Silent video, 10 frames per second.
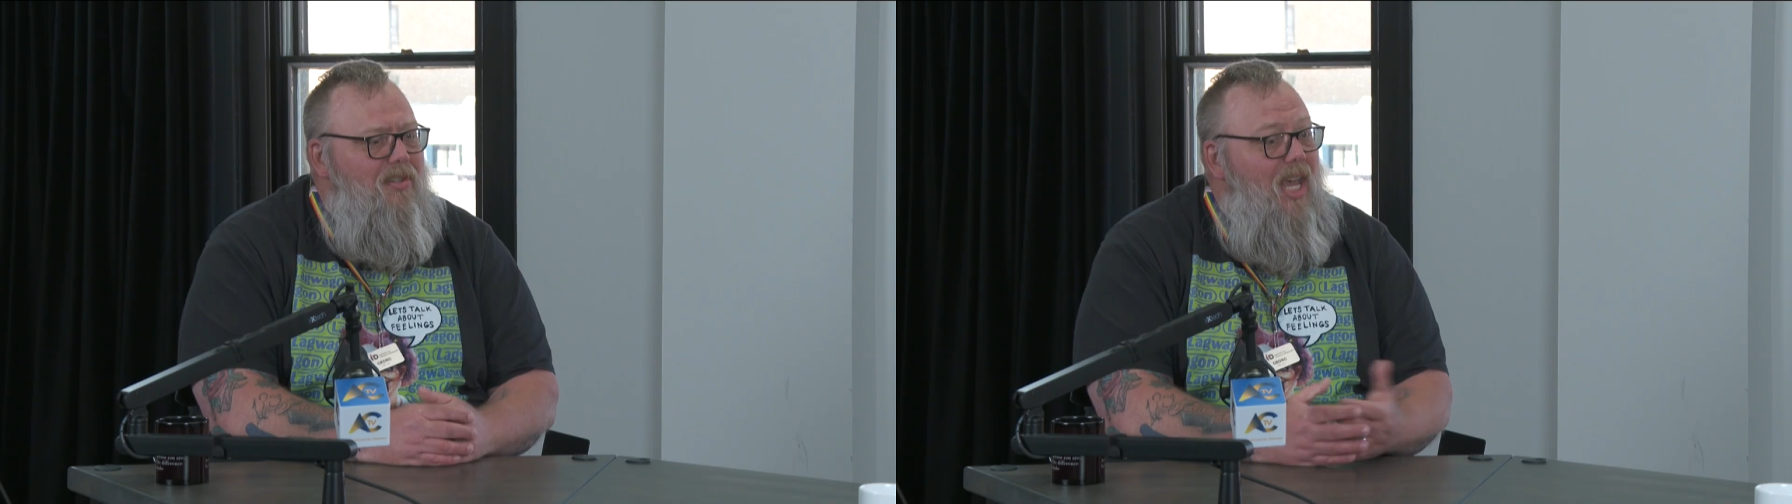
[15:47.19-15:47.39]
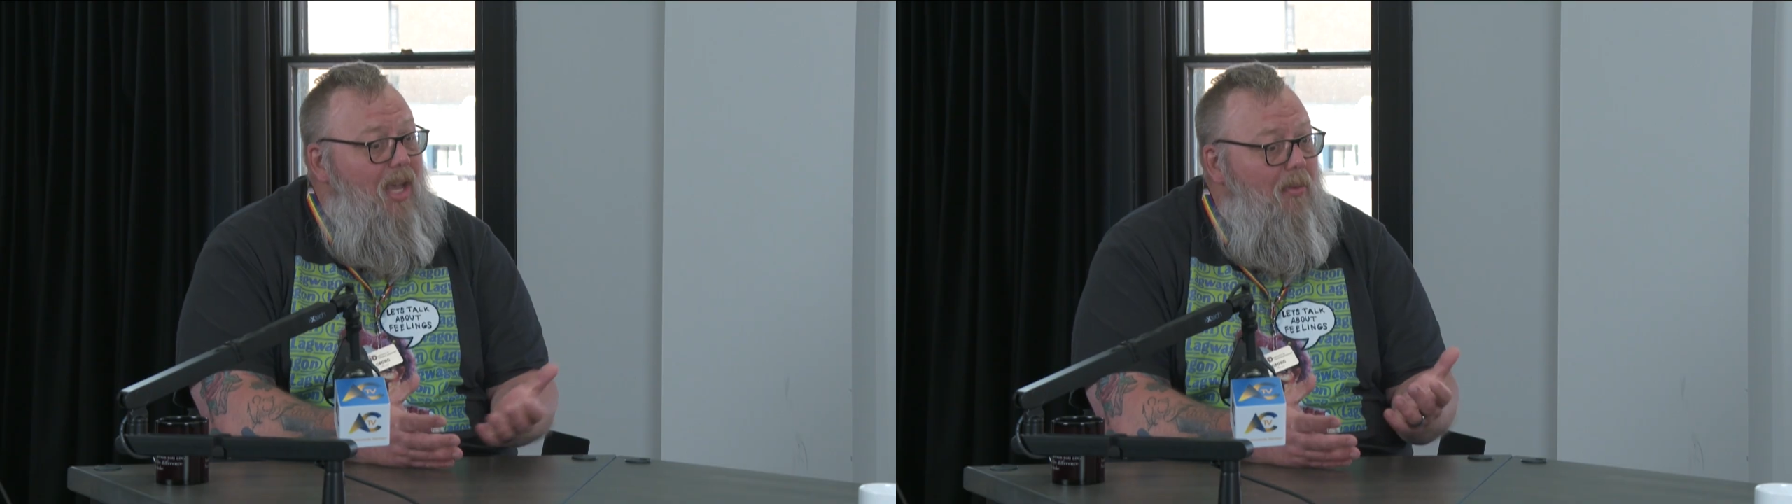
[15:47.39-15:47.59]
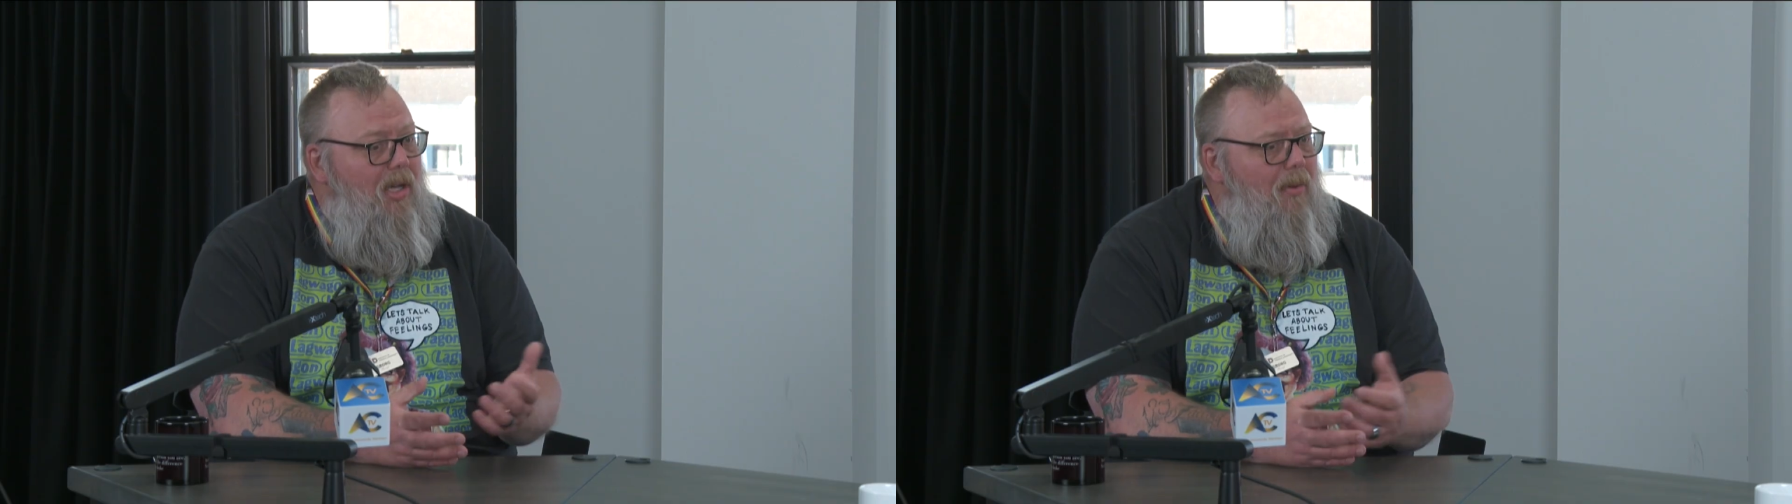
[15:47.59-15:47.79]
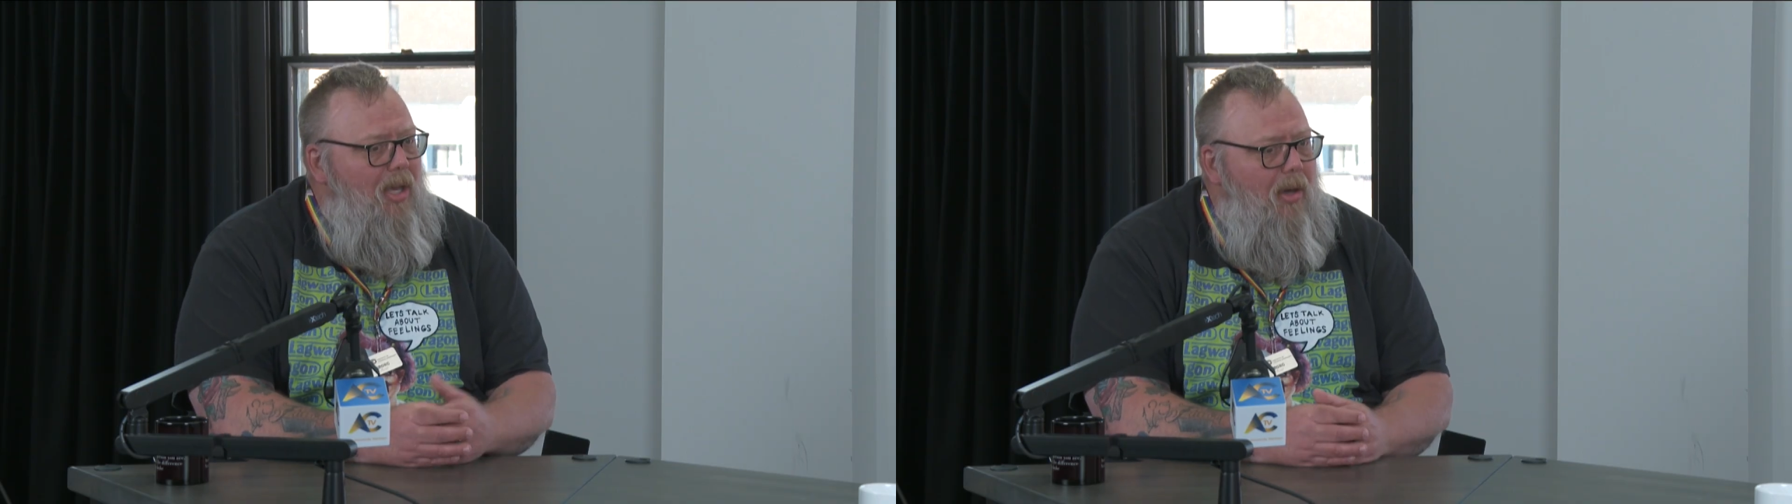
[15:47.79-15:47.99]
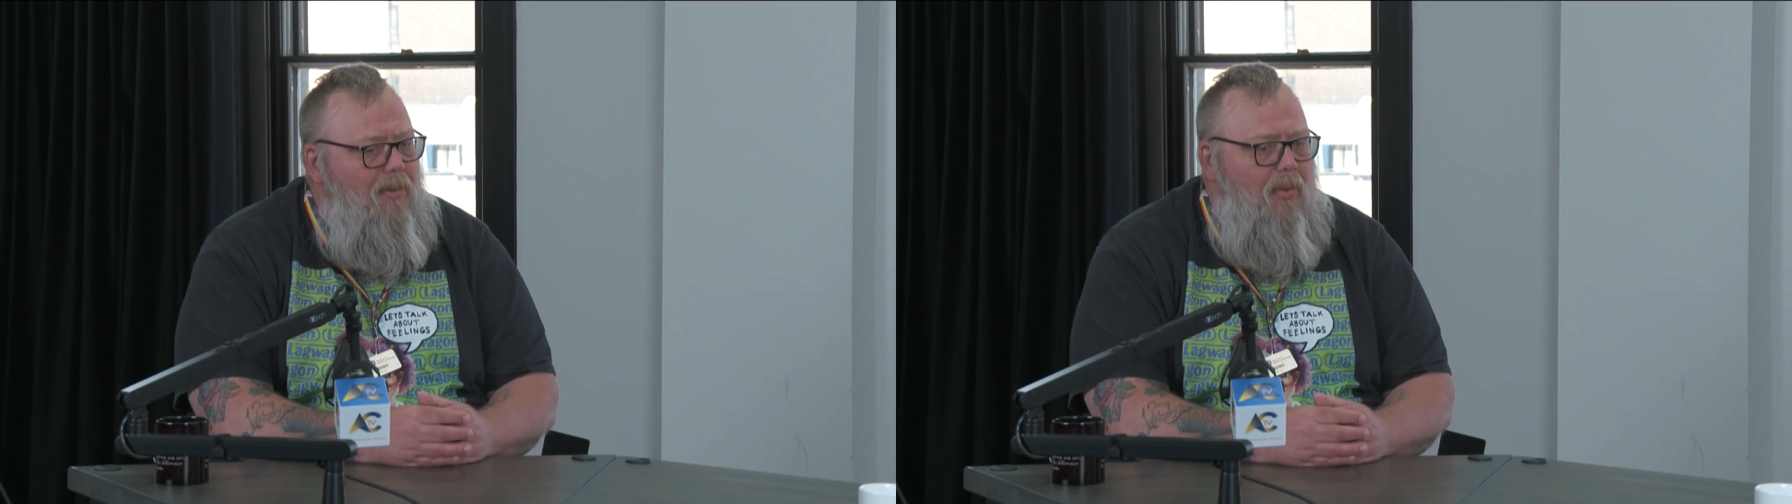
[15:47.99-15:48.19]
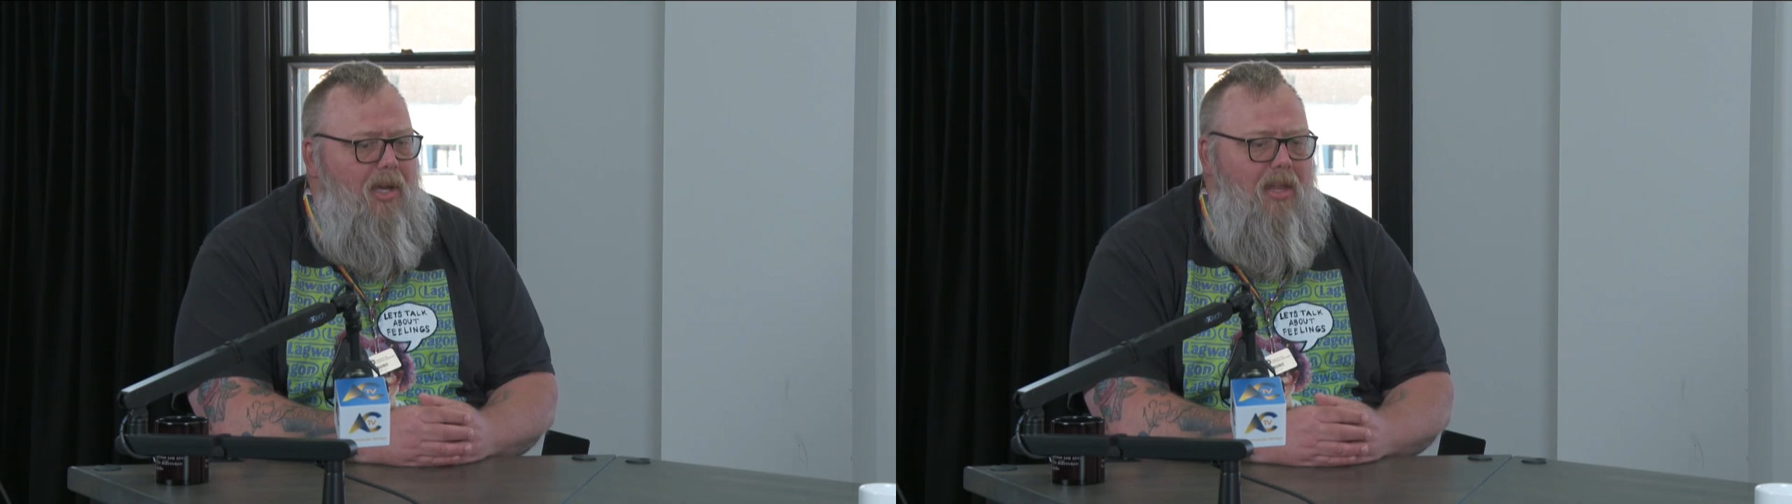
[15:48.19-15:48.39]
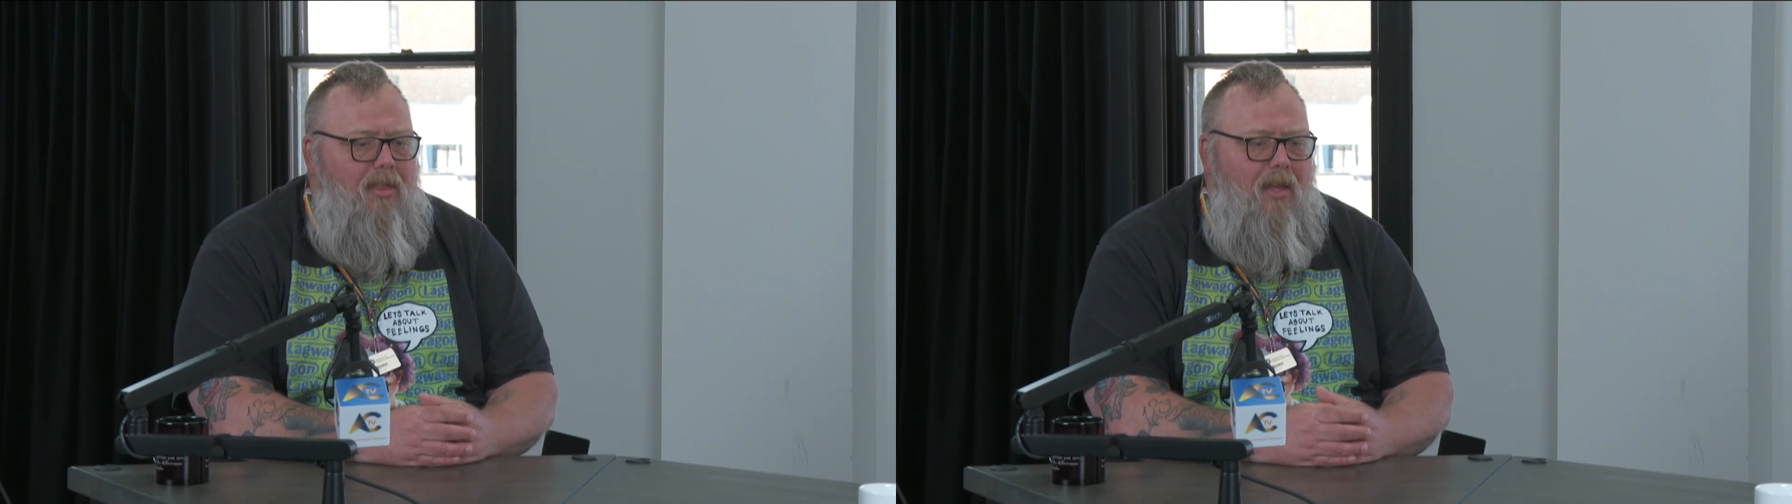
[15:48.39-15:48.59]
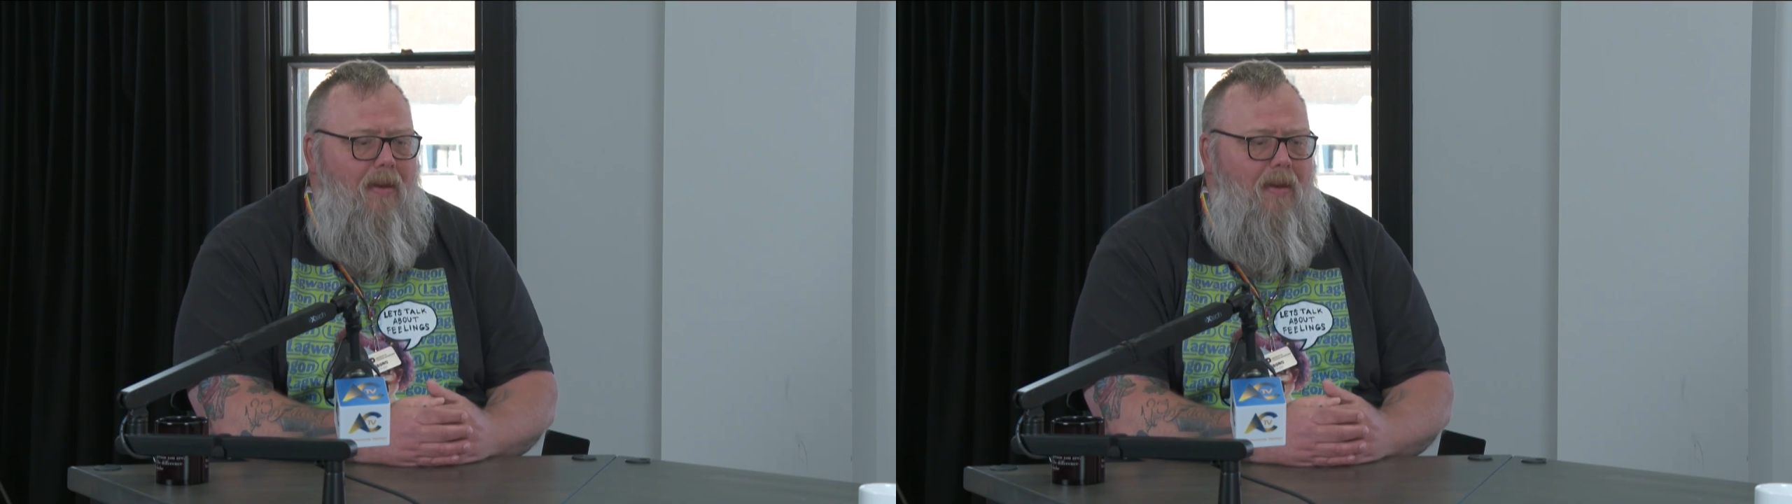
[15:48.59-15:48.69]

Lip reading: hey, what can we help you with?